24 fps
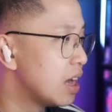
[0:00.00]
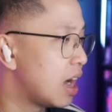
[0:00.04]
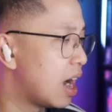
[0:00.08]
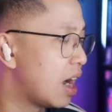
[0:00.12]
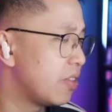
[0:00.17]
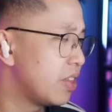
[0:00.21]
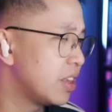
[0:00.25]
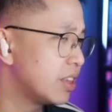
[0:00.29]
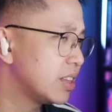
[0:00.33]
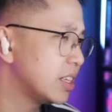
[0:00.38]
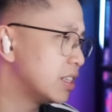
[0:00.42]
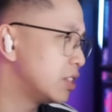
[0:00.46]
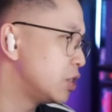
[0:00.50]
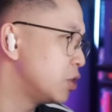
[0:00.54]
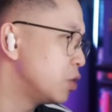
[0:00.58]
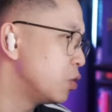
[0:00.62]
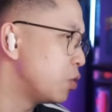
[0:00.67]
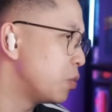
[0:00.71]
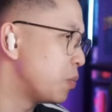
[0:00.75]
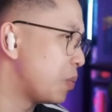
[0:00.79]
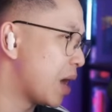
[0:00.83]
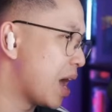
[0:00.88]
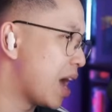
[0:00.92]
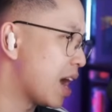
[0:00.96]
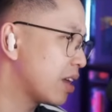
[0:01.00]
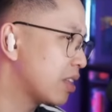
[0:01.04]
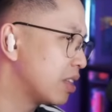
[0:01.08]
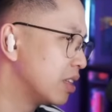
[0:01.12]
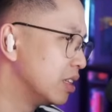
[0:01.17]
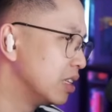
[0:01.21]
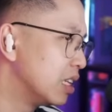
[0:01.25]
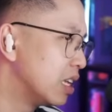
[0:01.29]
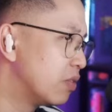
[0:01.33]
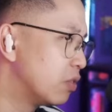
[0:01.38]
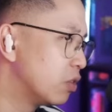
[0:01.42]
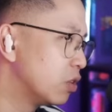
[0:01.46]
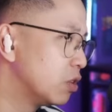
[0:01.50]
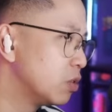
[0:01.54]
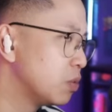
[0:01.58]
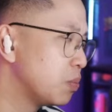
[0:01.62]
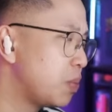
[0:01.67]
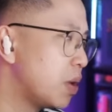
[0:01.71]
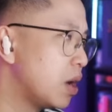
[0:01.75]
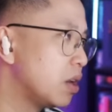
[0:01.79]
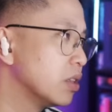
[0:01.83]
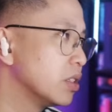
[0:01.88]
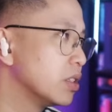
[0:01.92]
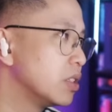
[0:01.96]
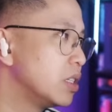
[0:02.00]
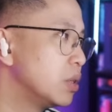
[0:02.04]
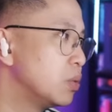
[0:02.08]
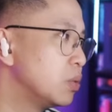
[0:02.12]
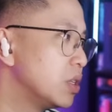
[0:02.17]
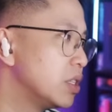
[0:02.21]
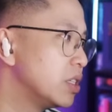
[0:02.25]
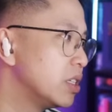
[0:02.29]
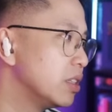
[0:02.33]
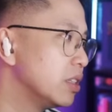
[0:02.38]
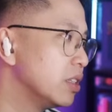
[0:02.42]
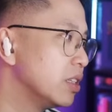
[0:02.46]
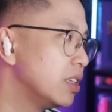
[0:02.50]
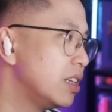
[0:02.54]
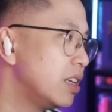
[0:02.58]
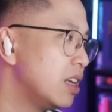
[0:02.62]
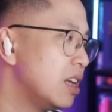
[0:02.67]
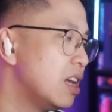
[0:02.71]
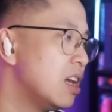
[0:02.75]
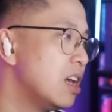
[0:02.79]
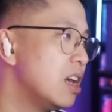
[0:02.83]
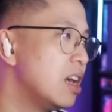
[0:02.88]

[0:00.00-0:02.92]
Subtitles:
I think they tuned back the lever policy recently.